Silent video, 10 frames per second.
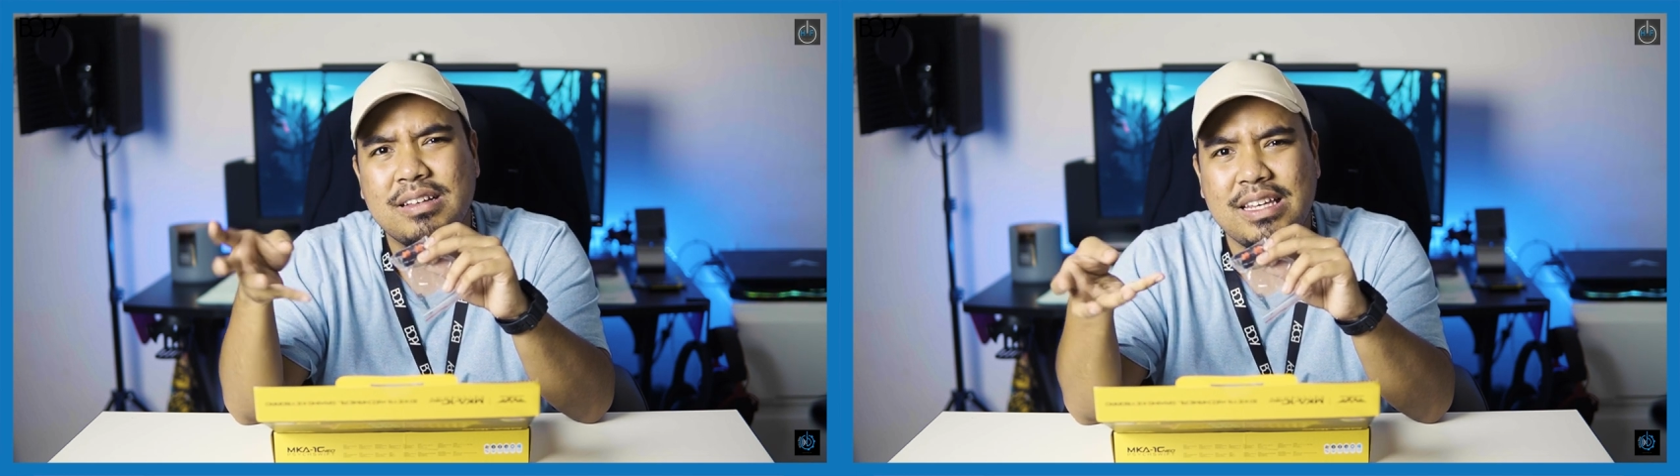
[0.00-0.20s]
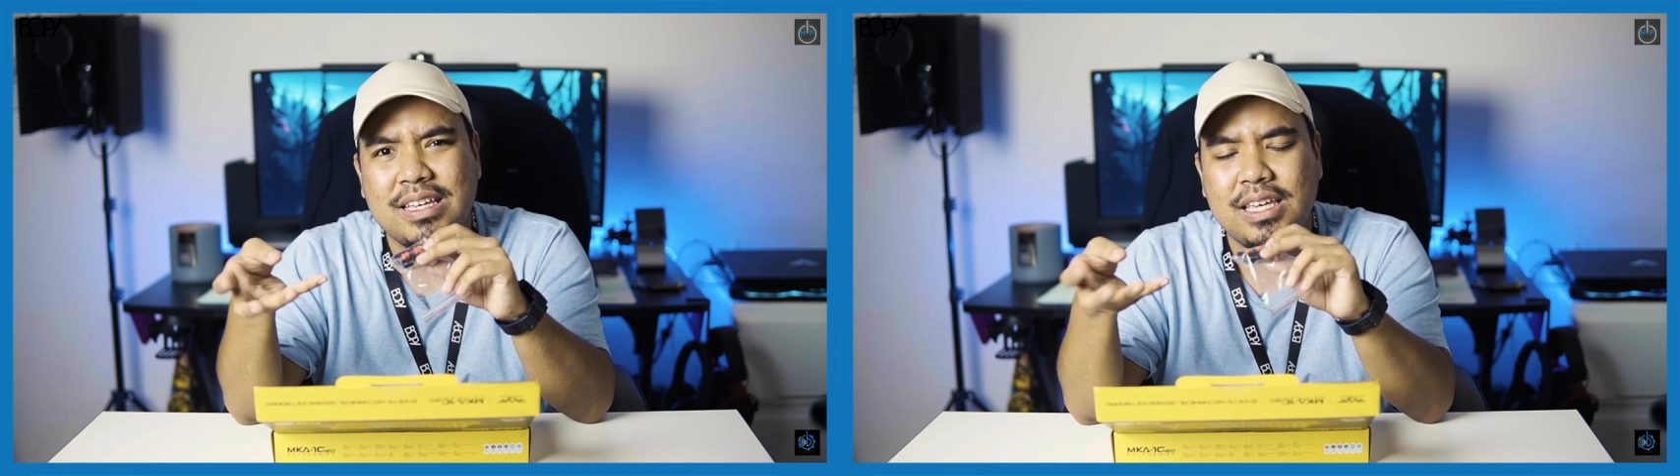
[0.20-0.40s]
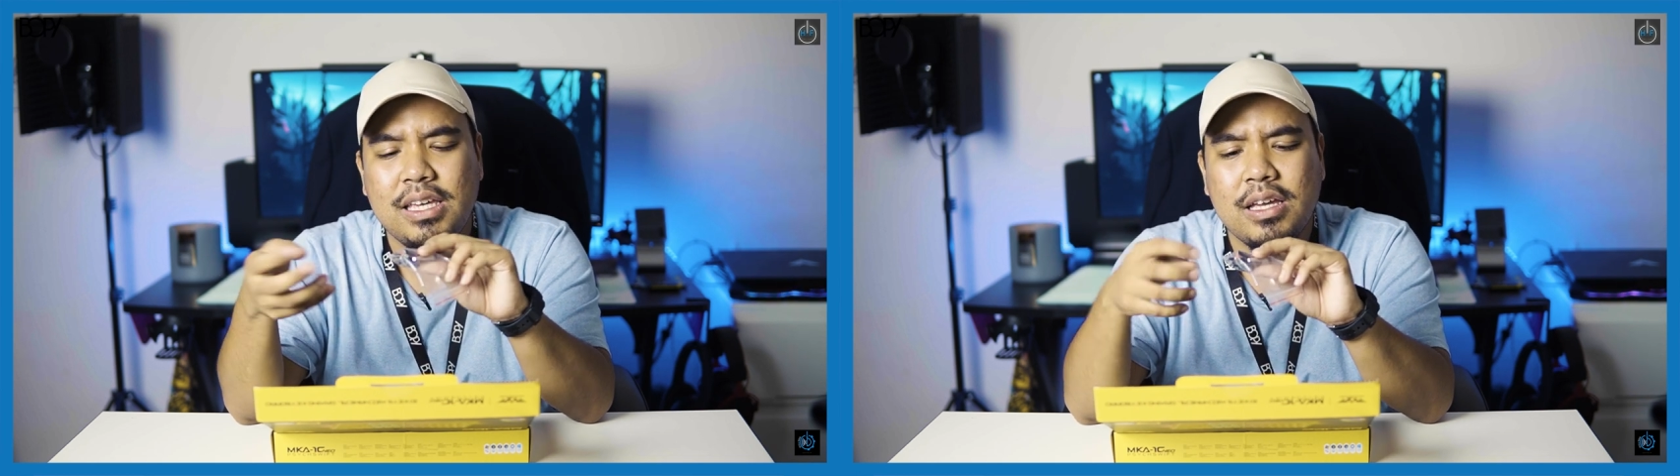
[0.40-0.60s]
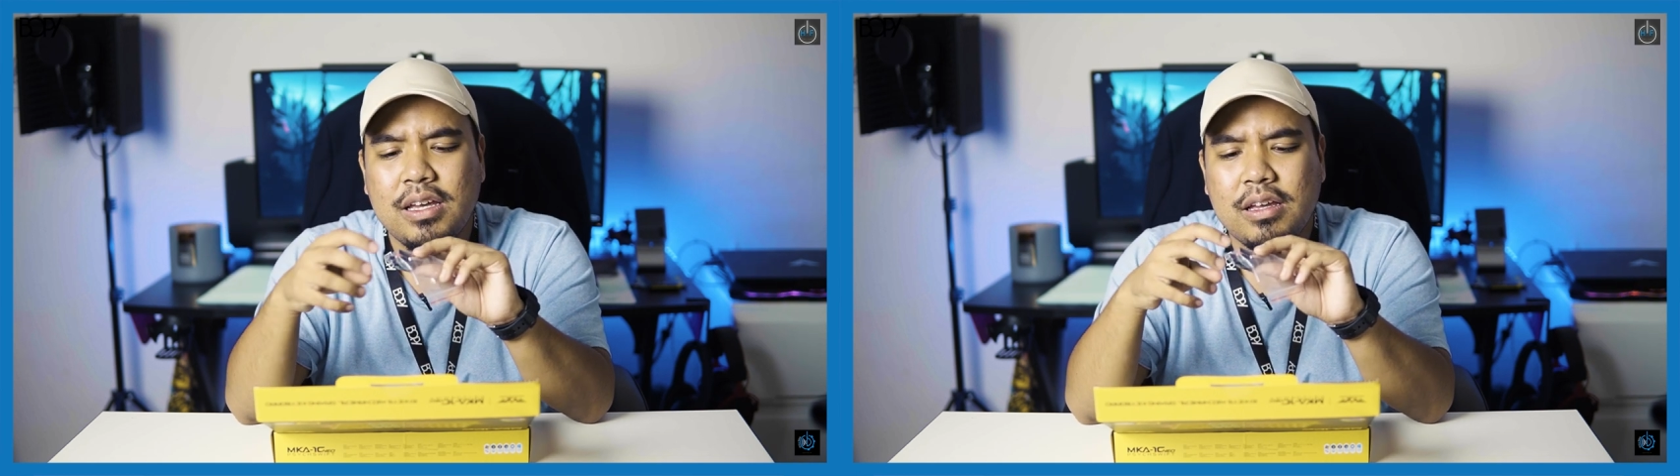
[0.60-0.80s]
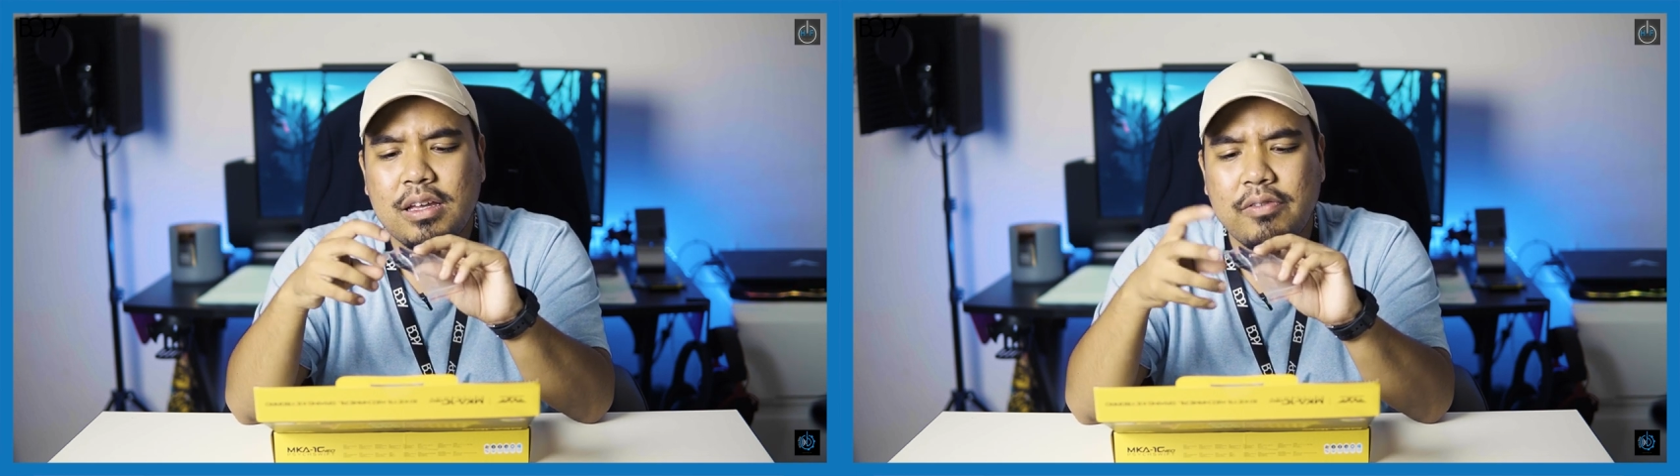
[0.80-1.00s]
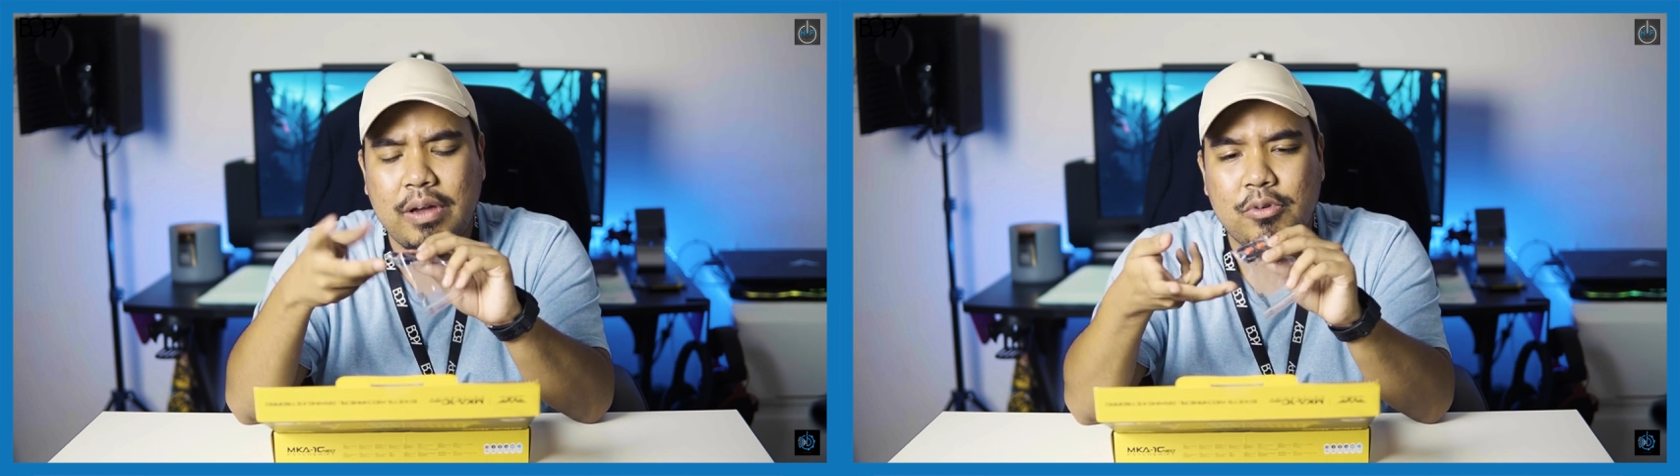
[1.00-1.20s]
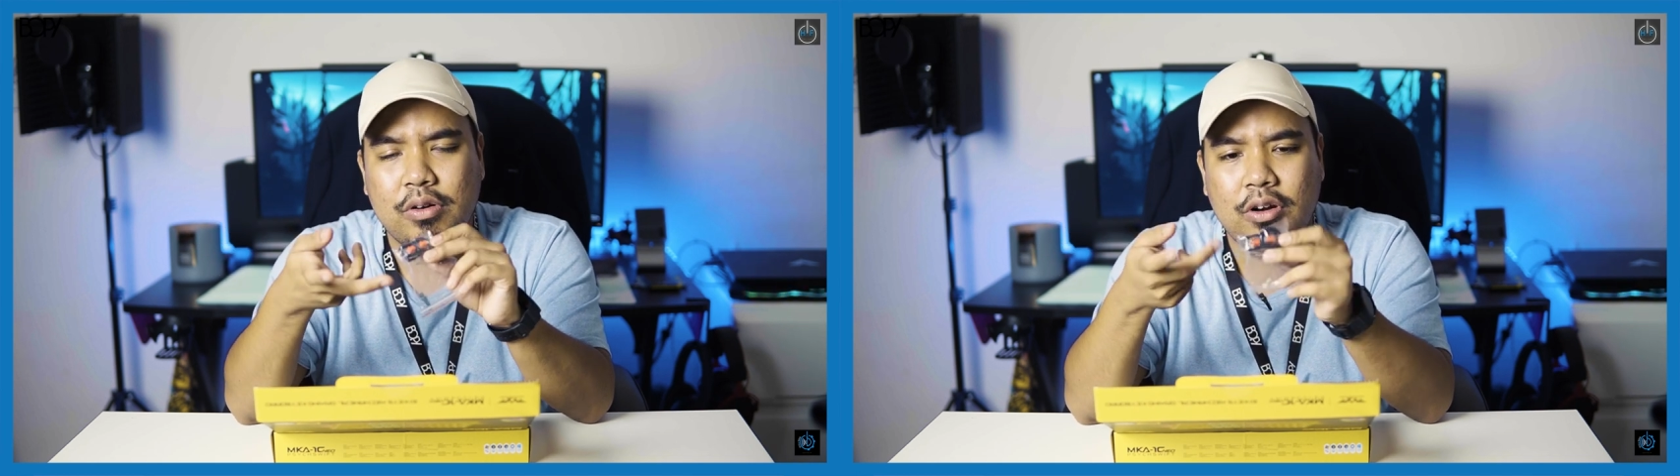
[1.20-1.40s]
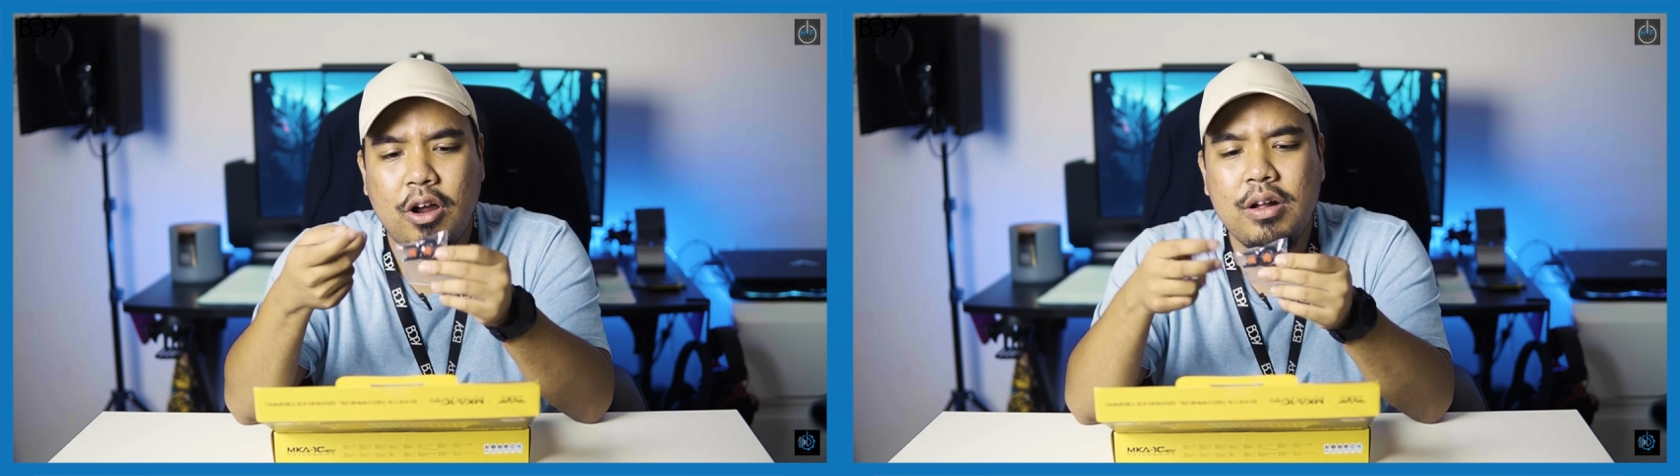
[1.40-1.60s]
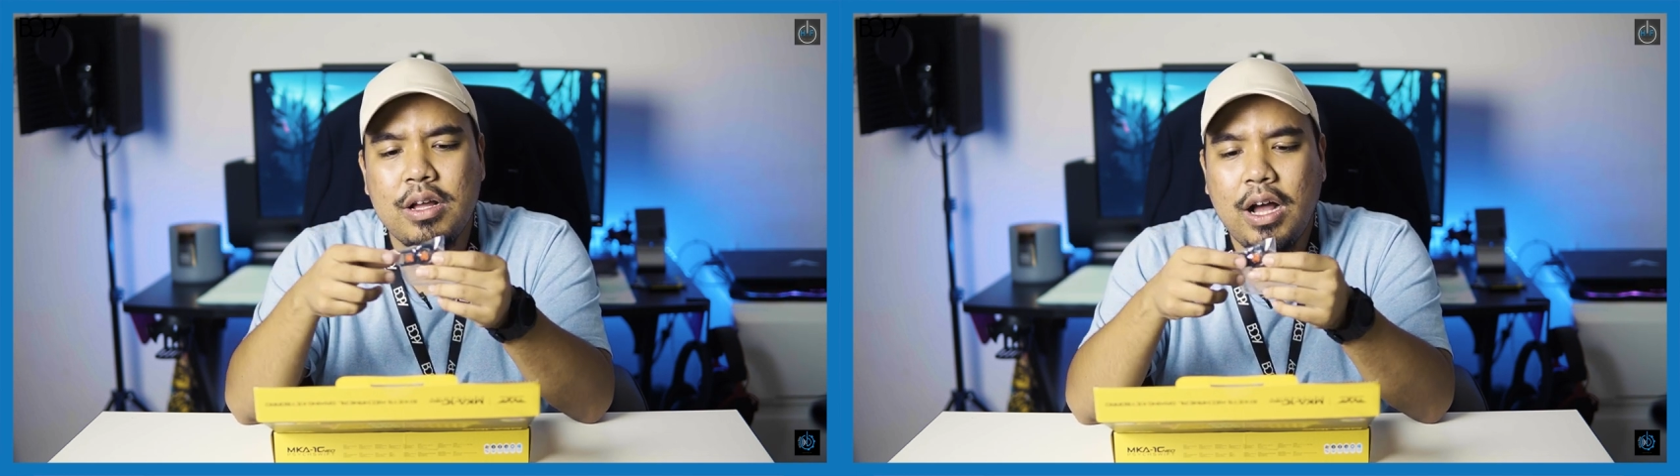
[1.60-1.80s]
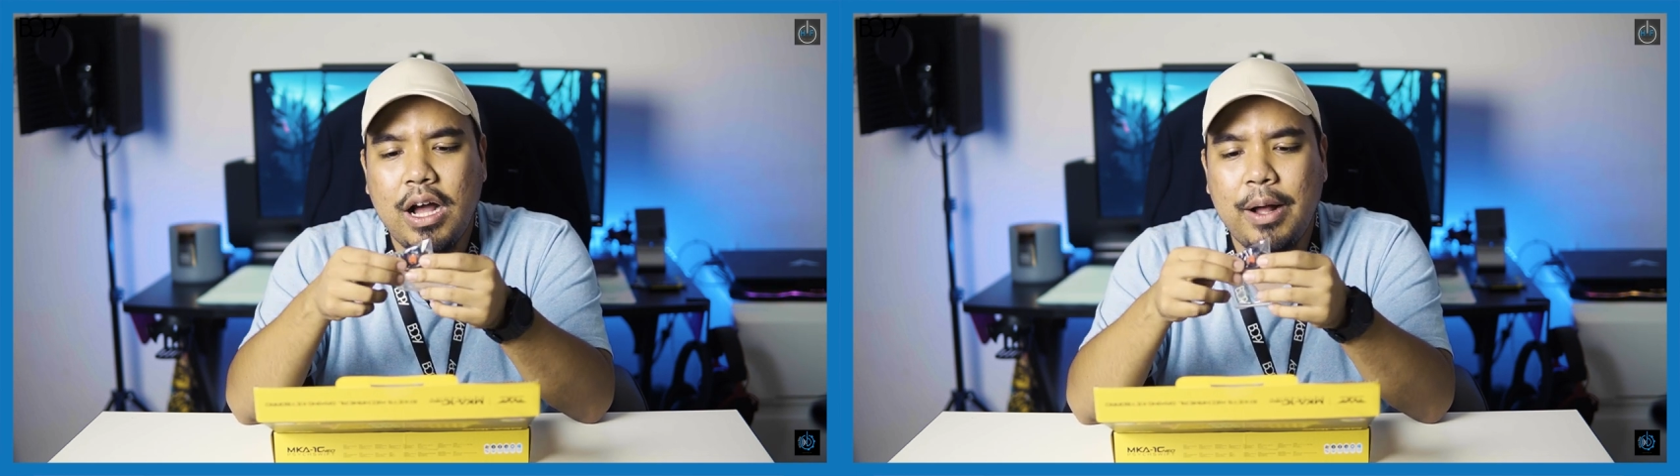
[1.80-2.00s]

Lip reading: clicky. If I'm not wrong,